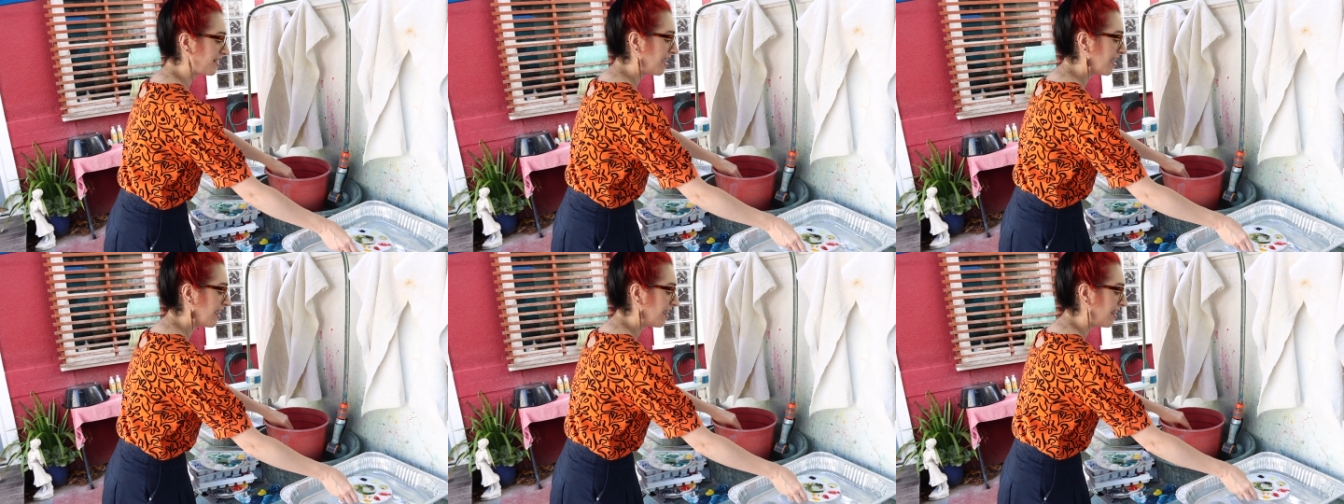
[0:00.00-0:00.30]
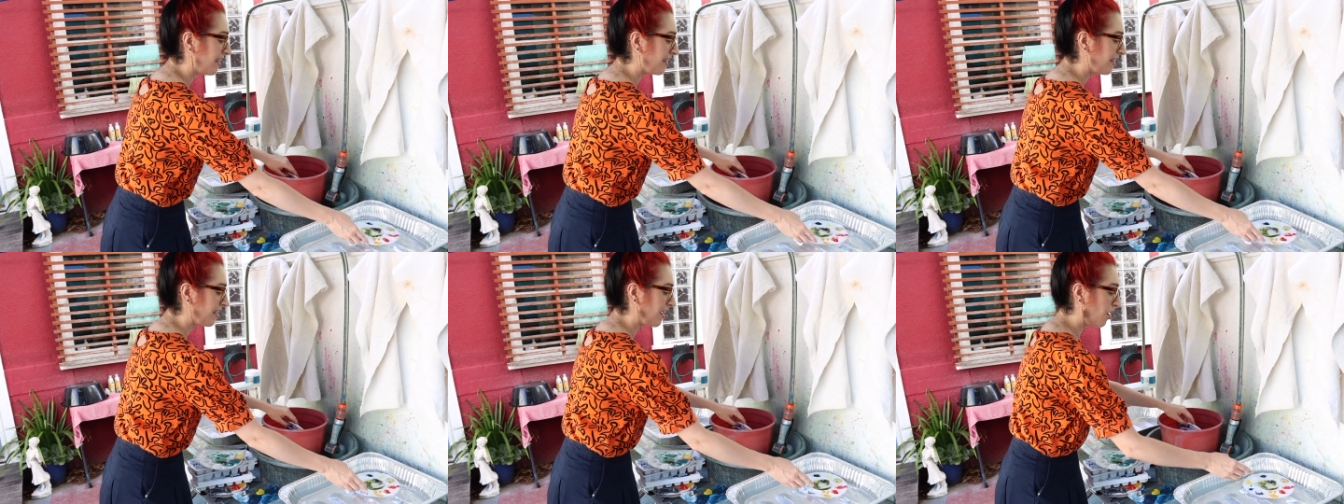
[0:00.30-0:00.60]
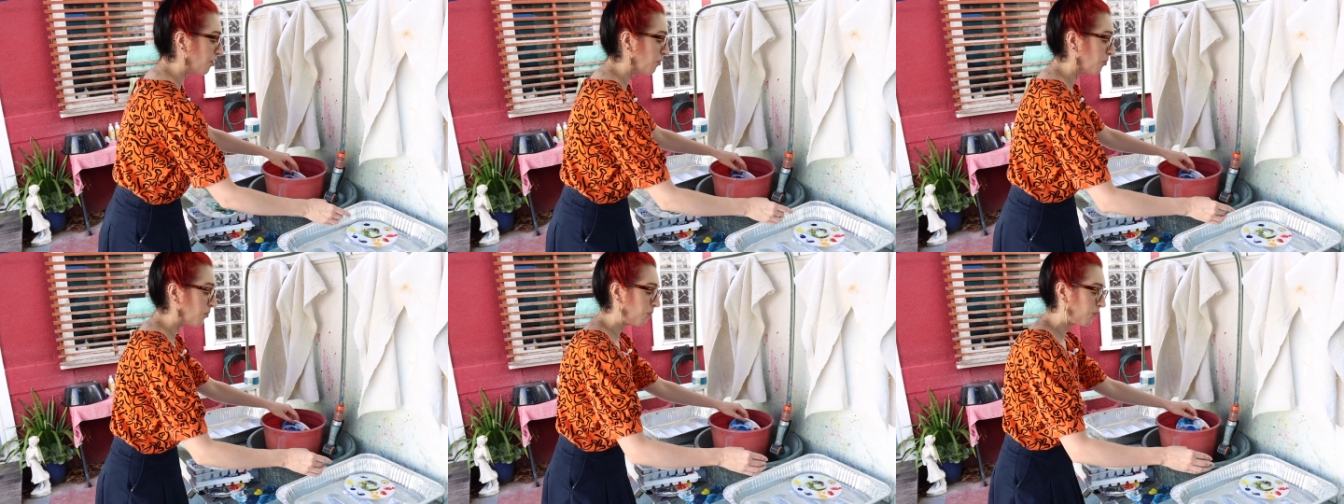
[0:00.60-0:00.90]
are
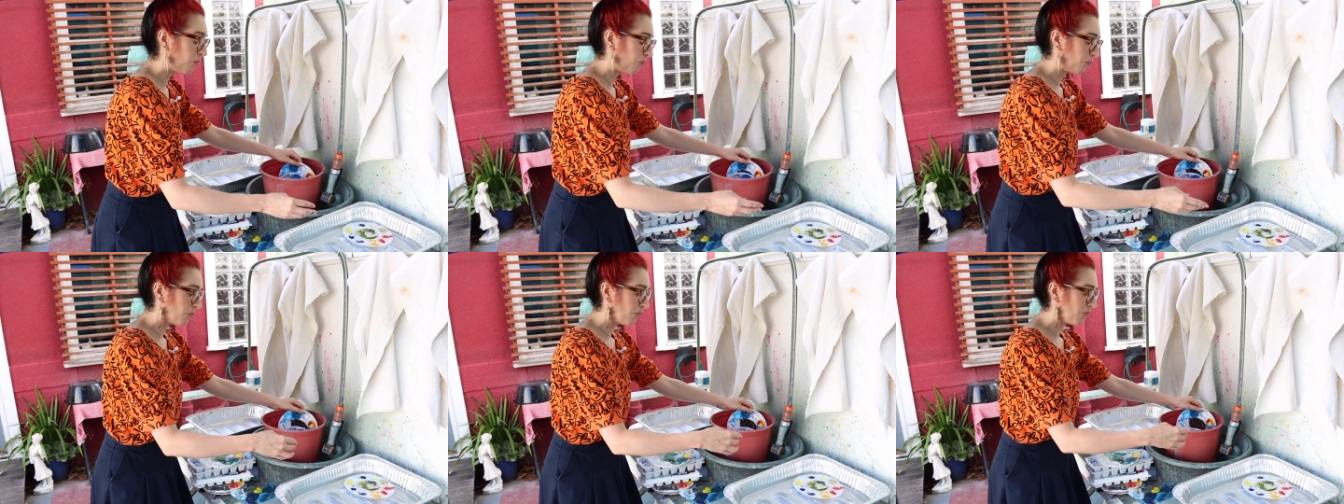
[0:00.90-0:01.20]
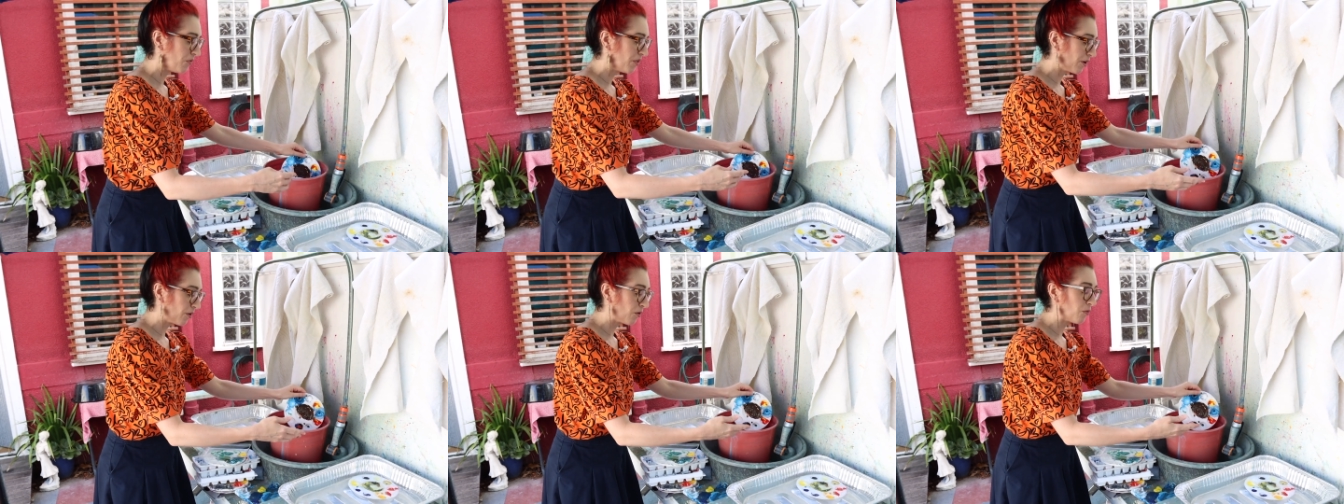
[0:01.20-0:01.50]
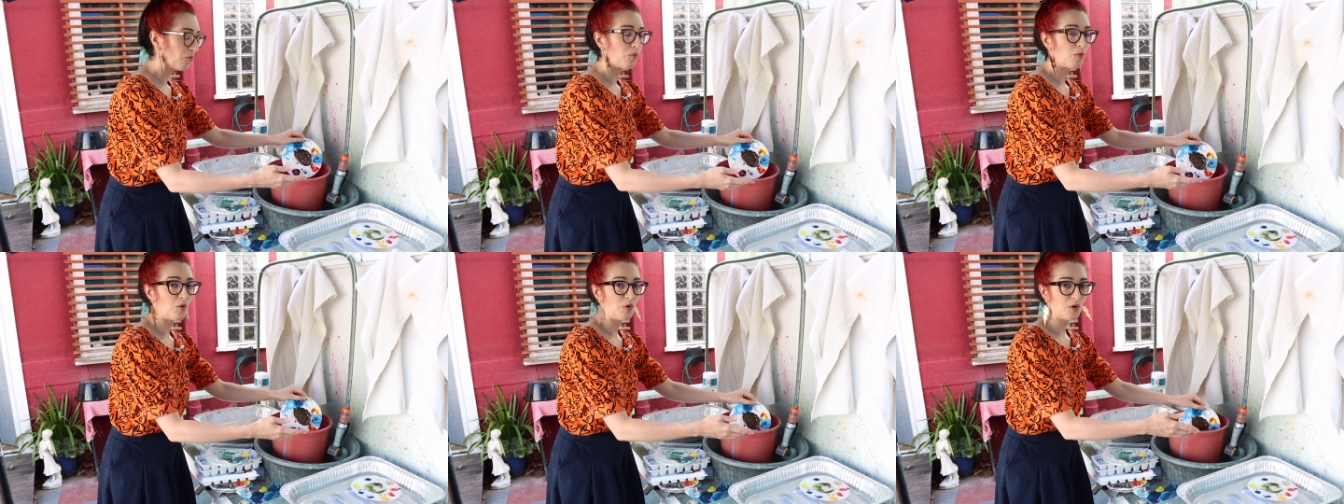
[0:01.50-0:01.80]
they're a
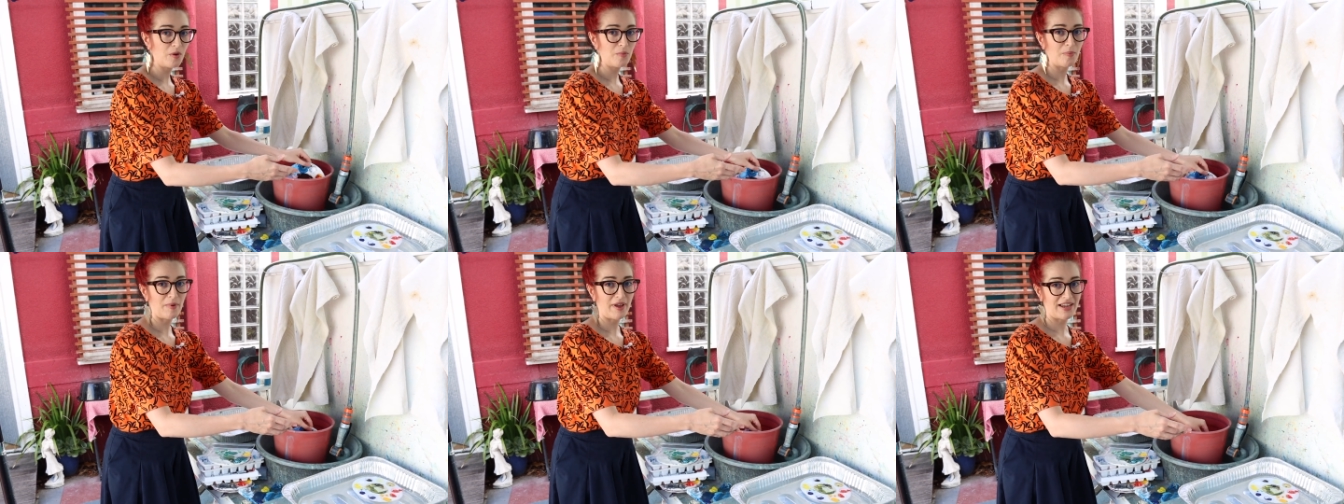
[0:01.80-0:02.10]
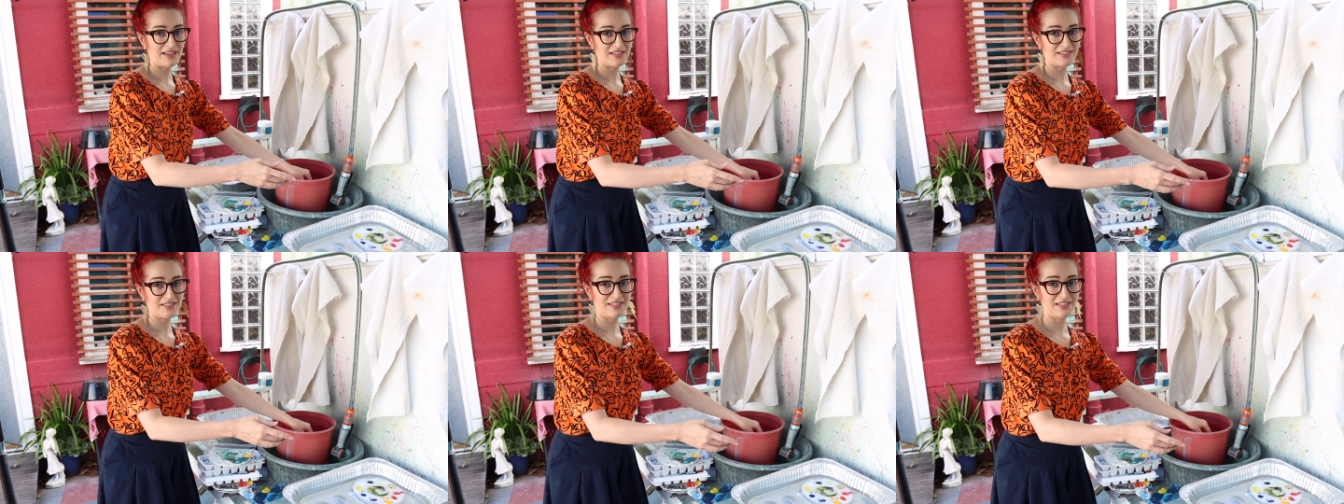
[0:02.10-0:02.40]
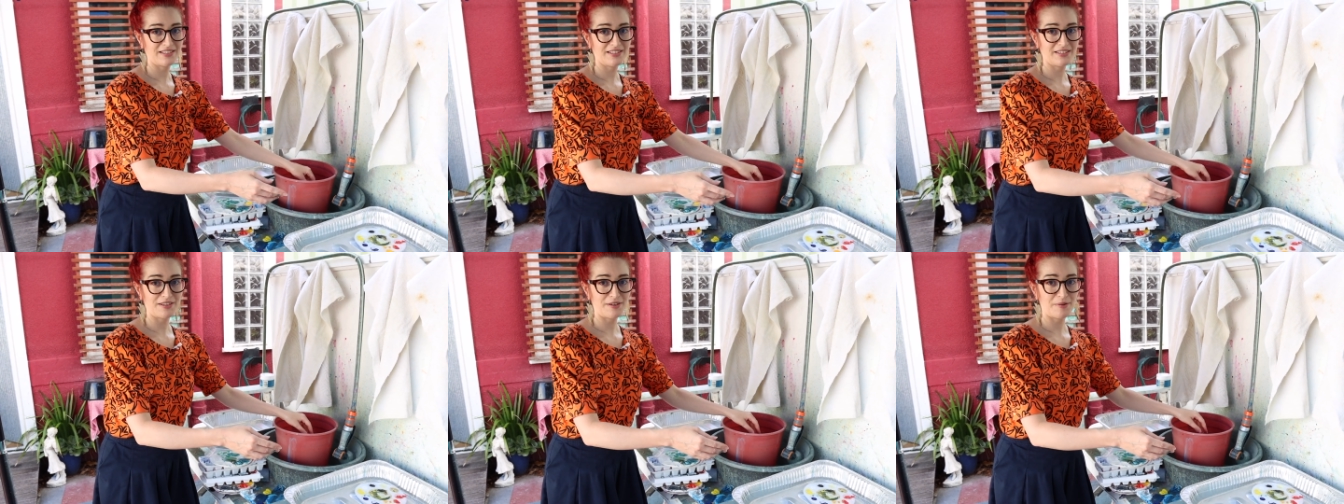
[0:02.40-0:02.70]

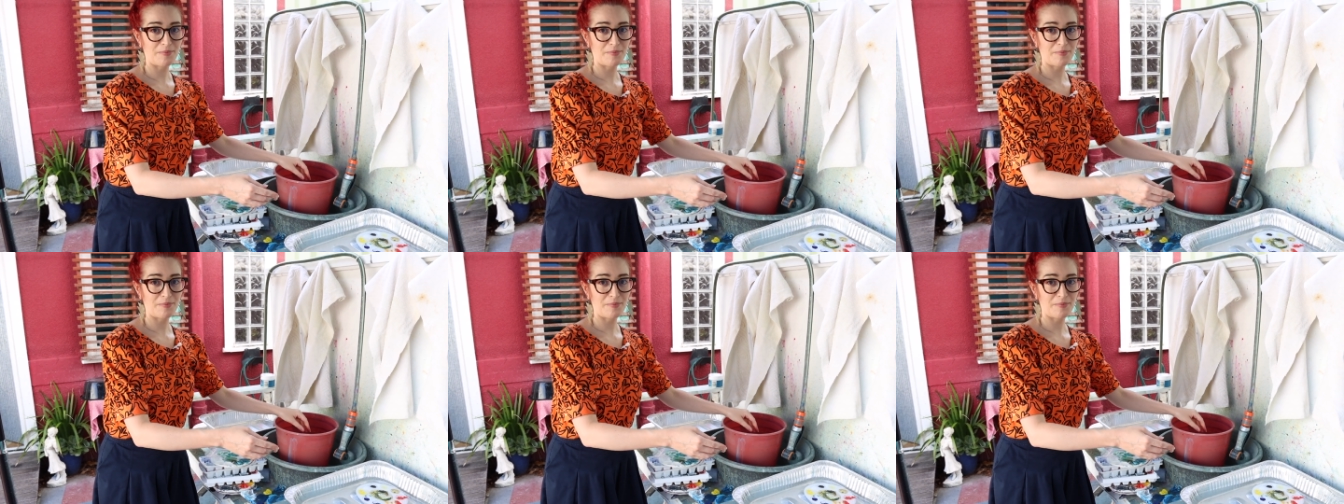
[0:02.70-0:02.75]
water-based